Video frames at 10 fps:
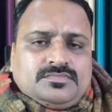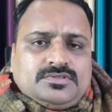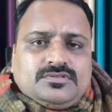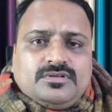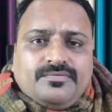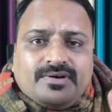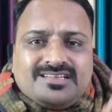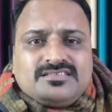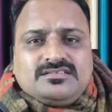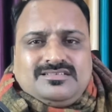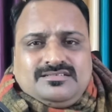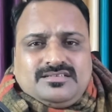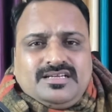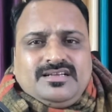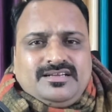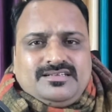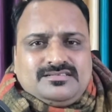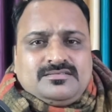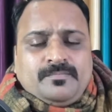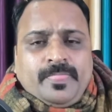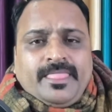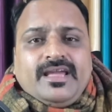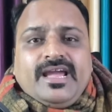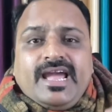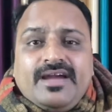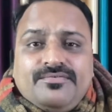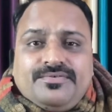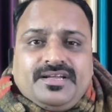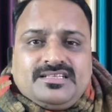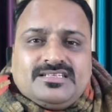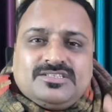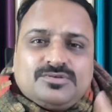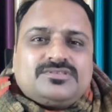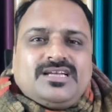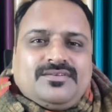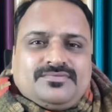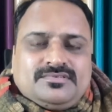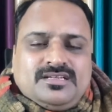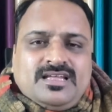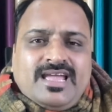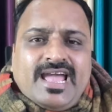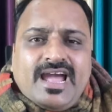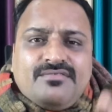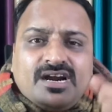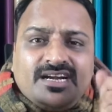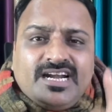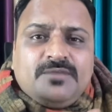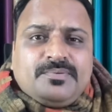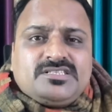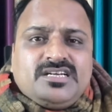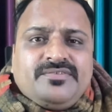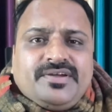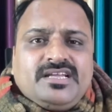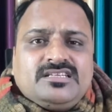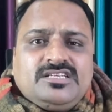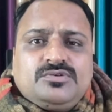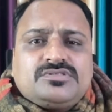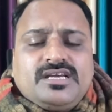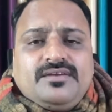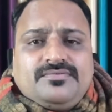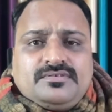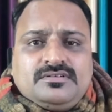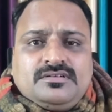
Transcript: So the first thing is, have faith in yourself. Have 100% faith in yourself.